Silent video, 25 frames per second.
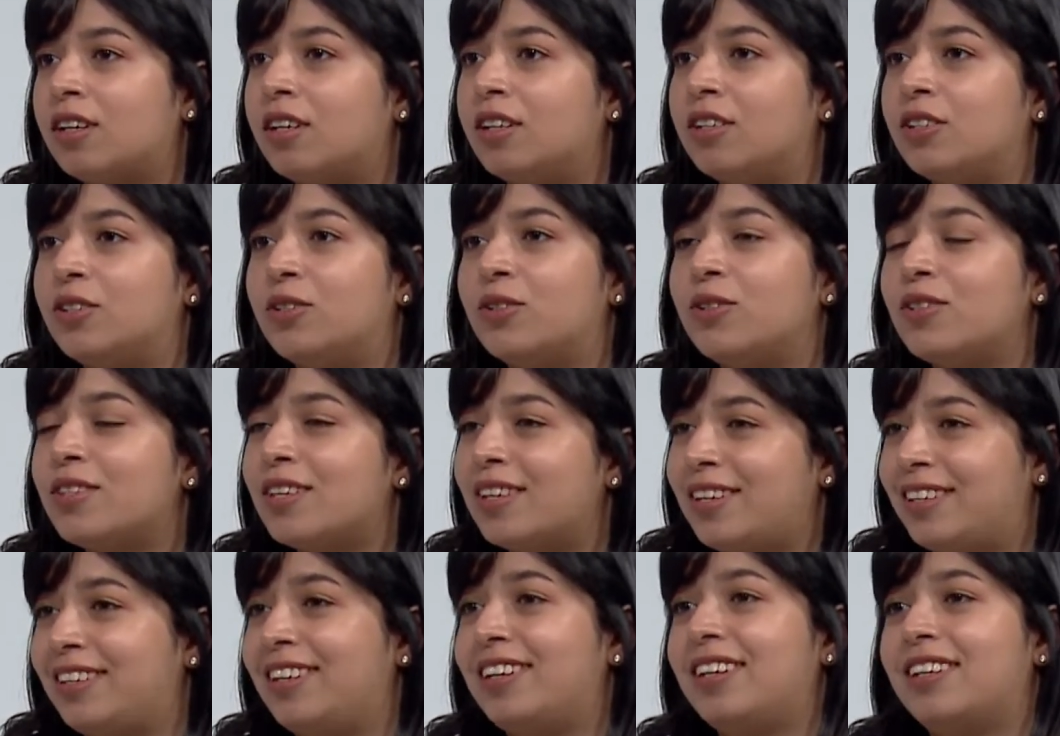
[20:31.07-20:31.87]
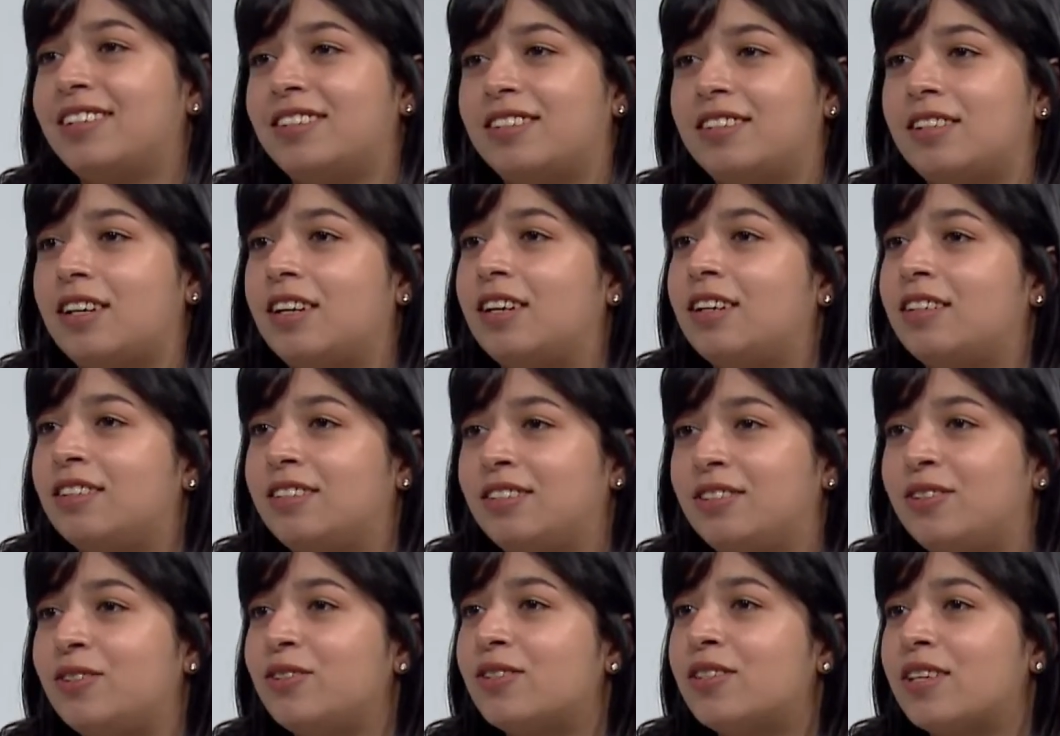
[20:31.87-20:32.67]
In
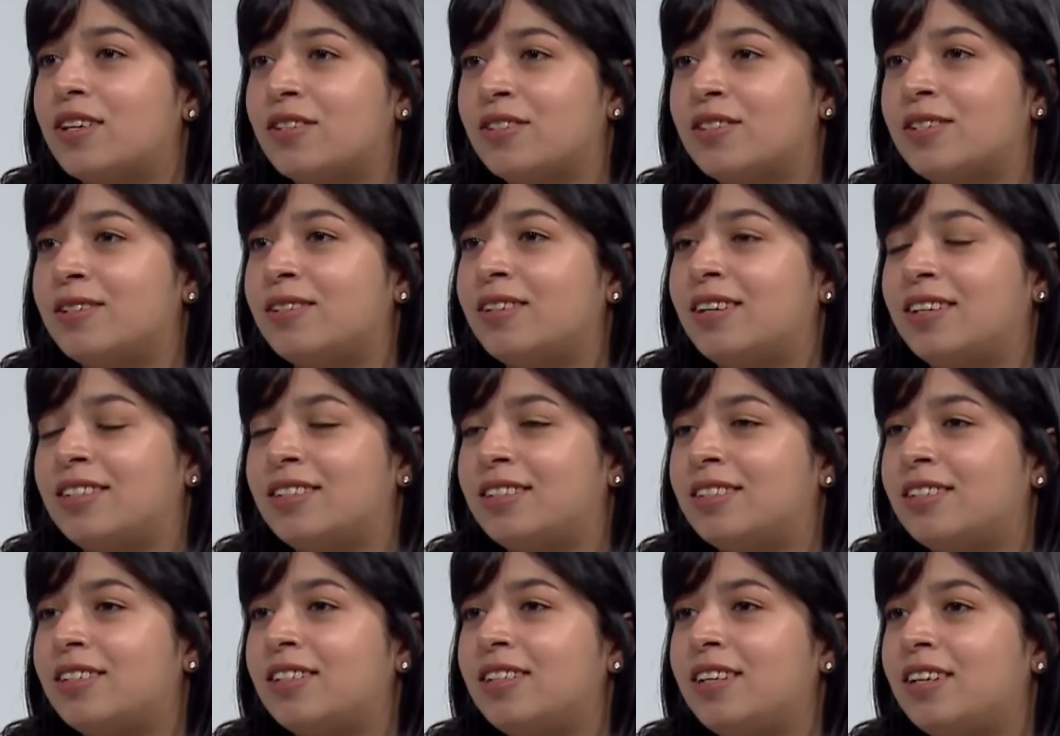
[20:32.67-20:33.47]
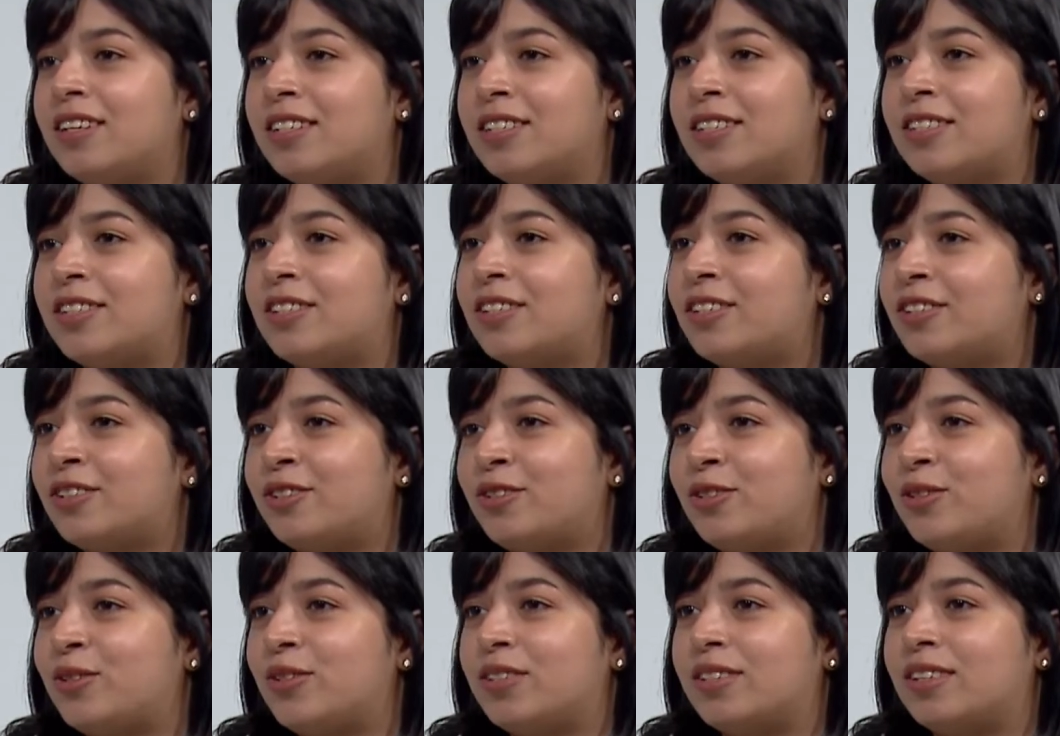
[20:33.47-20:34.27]
2019 I started
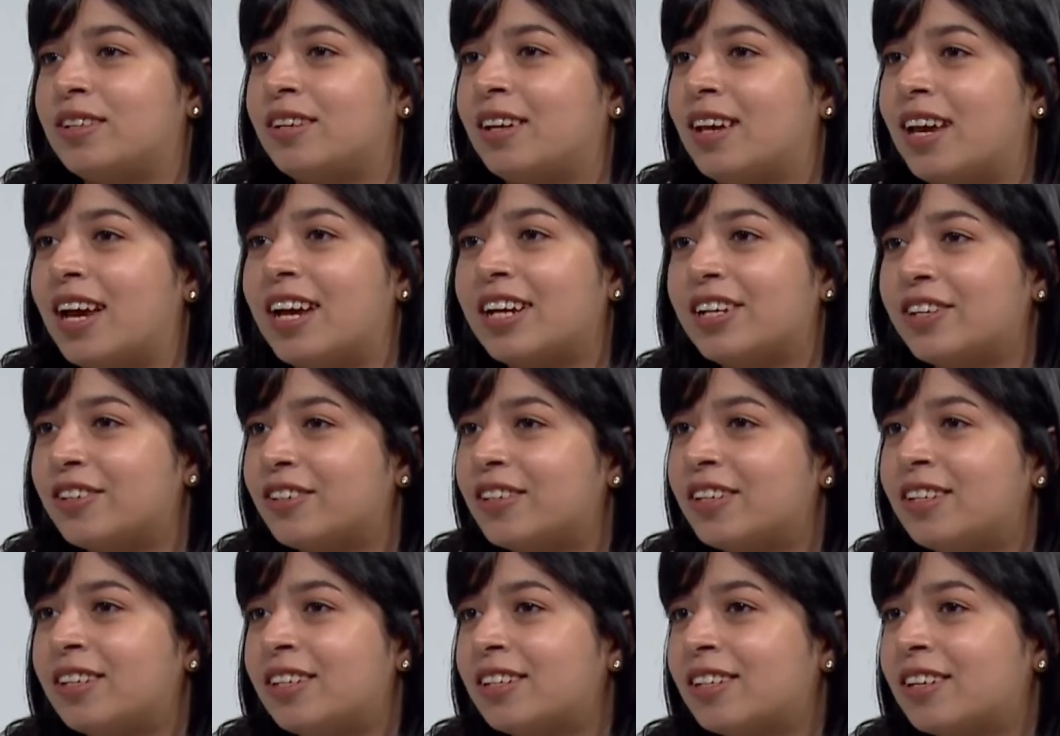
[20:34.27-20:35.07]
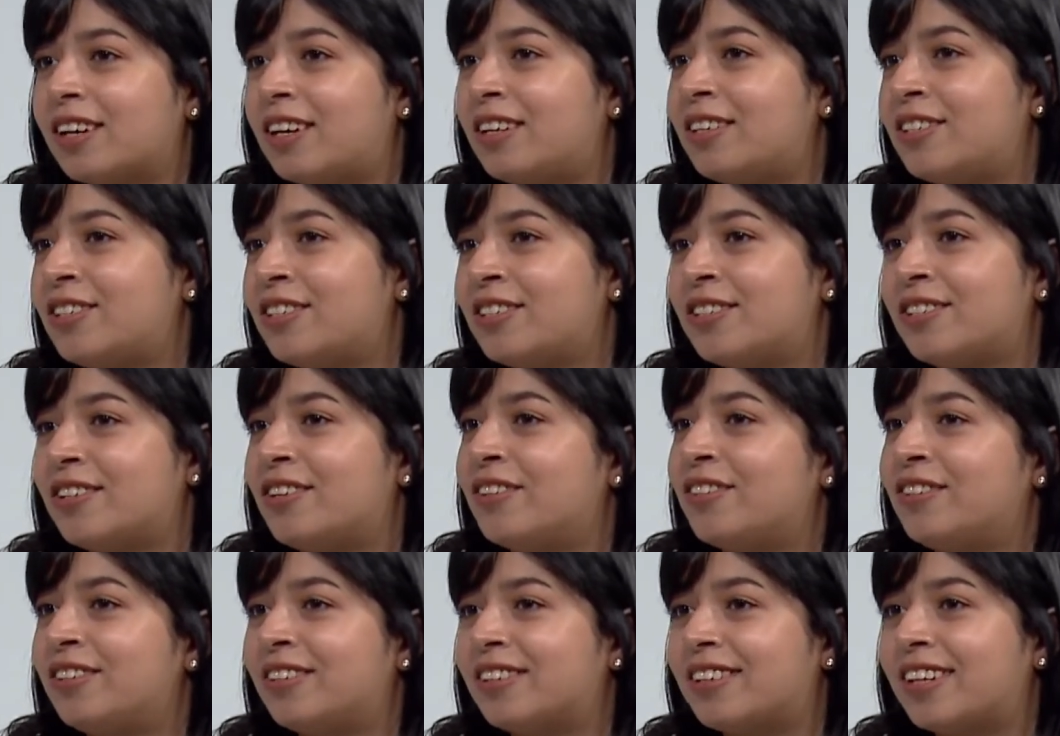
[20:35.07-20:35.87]
using acrylic colors
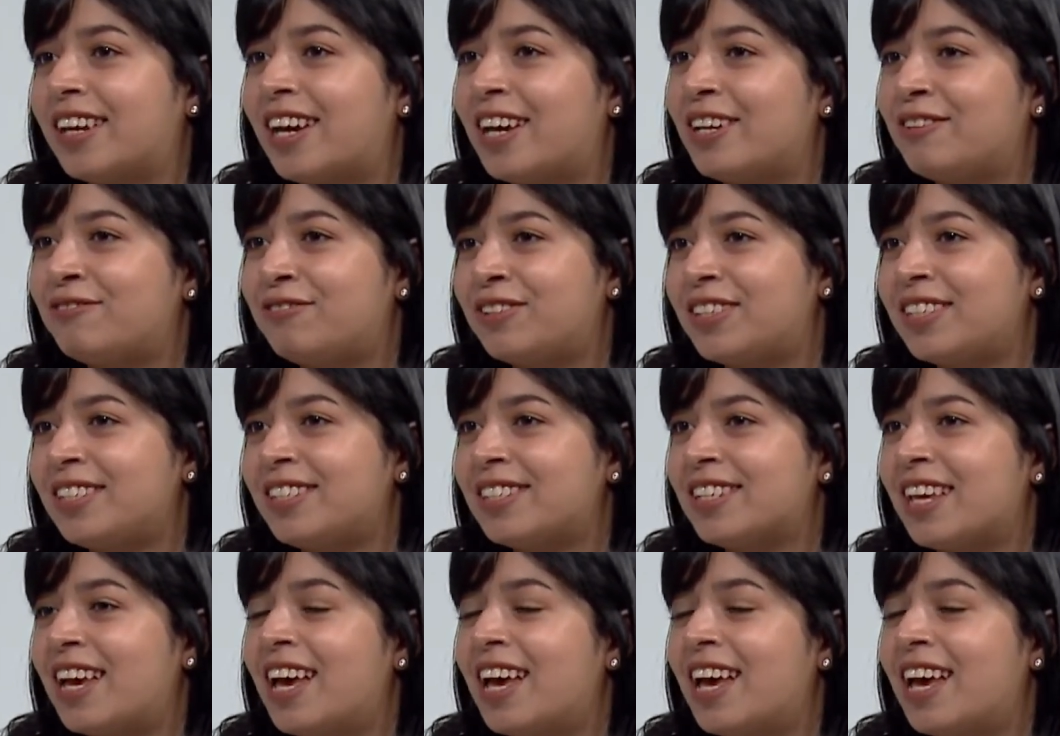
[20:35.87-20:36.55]
on canvas,